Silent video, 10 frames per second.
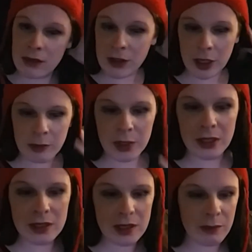from
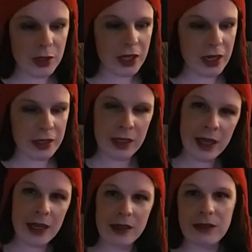some book and then
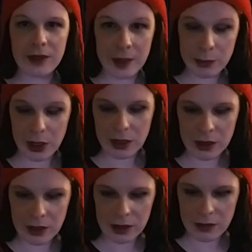added the flame part.
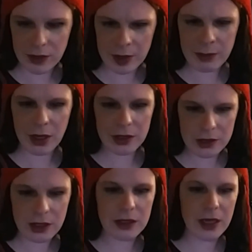And the flame part
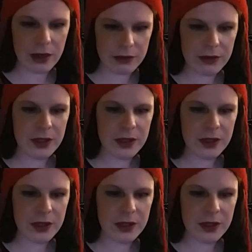took a lot of